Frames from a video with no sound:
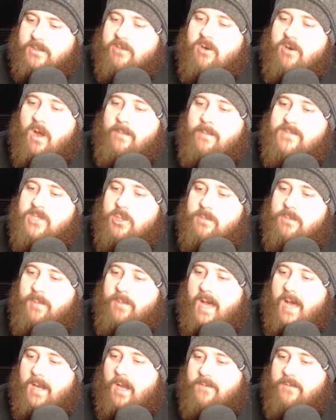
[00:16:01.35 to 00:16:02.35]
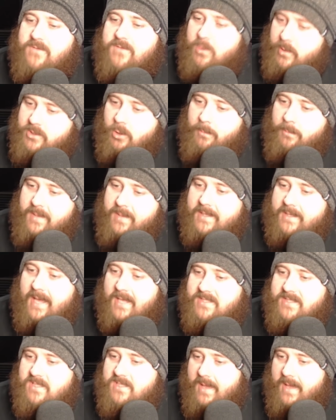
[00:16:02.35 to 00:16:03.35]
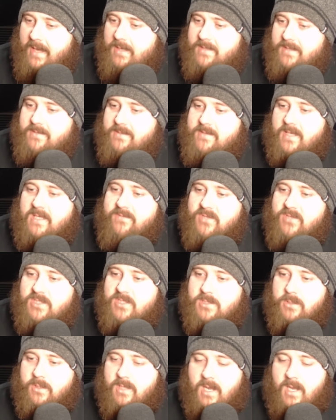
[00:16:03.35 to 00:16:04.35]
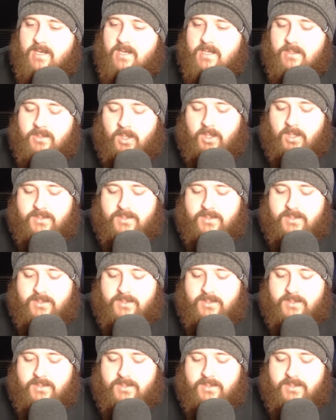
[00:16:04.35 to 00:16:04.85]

Guru, I'm new, but I love you and your big gassy belly. Thank you for the $2 Canadian.